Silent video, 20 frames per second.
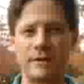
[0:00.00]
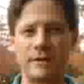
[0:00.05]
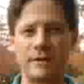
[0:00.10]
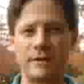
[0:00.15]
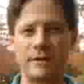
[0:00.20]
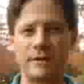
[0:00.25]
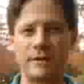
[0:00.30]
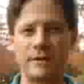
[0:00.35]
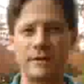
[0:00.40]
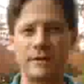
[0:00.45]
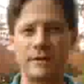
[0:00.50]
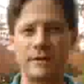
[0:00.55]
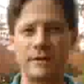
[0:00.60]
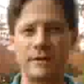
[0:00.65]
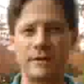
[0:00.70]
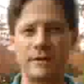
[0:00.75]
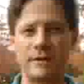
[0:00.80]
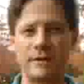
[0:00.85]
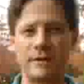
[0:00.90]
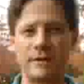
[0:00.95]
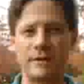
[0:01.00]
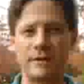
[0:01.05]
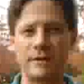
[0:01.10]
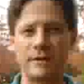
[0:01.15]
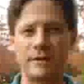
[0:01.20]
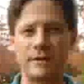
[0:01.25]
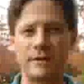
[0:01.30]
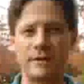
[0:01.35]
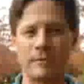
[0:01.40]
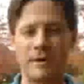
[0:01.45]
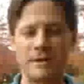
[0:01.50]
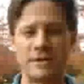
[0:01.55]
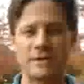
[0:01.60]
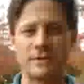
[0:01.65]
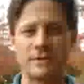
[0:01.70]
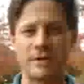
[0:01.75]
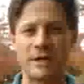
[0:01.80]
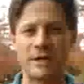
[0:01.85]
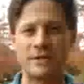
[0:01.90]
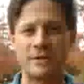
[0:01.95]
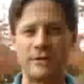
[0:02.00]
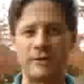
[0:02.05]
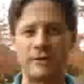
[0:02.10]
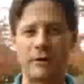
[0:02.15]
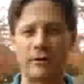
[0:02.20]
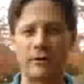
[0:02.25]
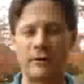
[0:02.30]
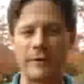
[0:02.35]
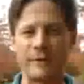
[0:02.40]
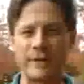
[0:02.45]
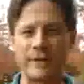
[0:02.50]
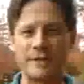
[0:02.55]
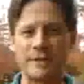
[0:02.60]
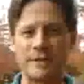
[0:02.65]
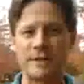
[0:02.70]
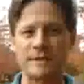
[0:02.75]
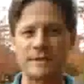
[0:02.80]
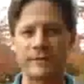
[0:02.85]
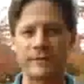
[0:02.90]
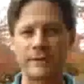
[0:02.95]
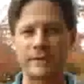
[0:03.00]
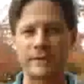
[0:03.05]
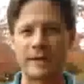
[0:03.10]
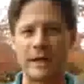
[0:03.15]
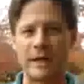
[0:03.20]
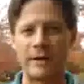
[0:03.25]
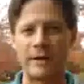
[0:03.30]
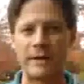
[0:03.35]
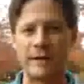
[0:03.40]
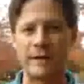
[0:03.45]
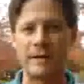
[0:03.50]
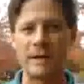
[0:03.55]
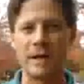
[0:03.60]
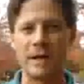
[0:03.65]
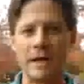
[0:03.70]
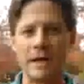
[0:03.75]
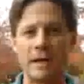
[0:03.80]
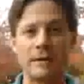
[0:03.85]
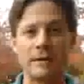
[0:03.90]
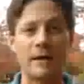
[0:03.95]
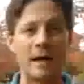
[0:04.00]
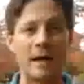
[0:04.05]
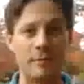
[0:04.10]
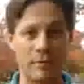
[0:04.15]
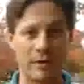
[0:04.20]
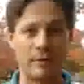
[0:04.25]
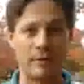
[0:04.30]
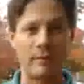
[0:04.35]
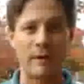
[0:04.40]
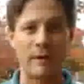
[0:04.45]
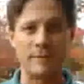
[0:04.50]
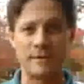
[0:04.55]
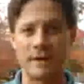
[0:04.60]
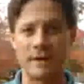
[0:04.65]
information and schedule and the registration are on the Chesterfield County Library